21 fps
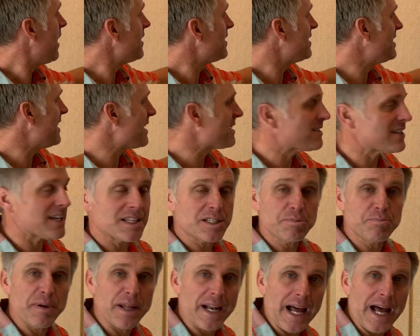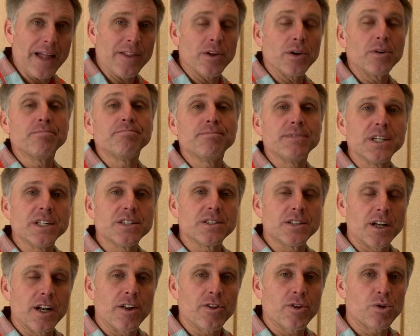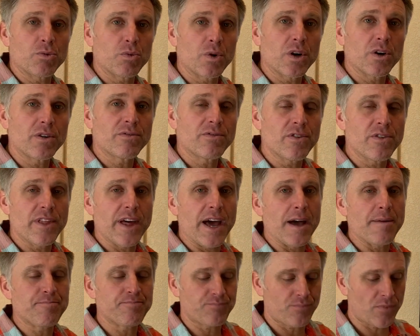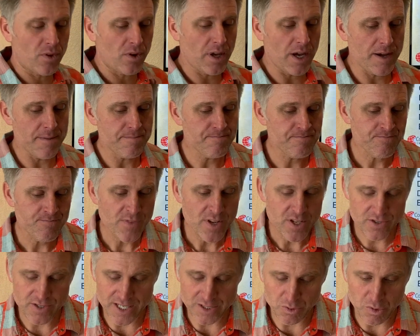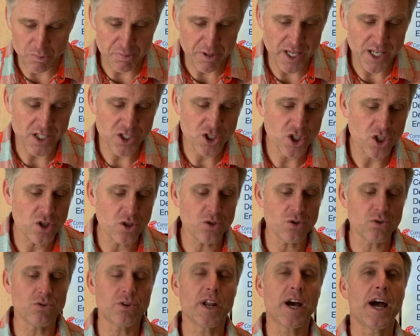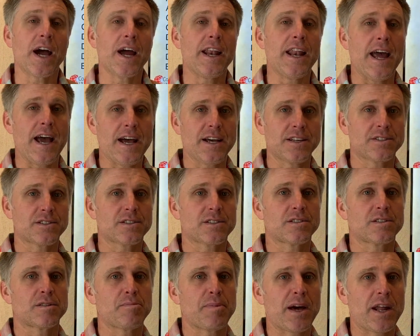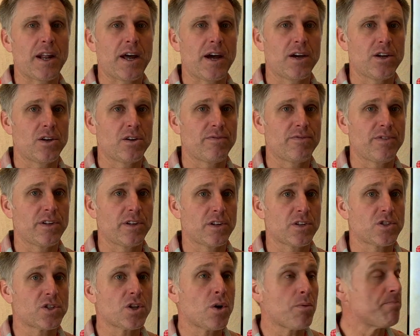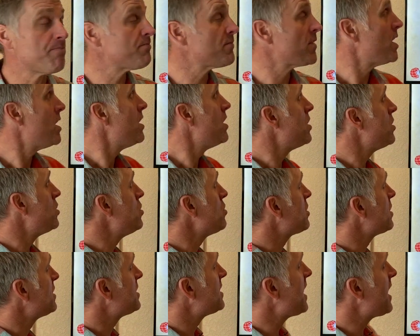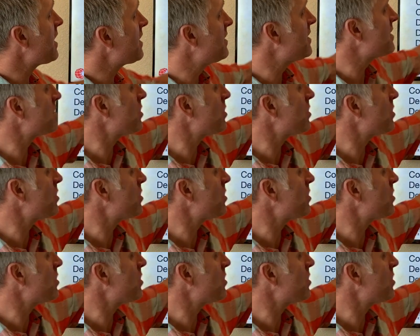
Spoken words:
desesperado is another word for that. Okay? So that's what PHQ-9 asks about how you're feeling. So you could take this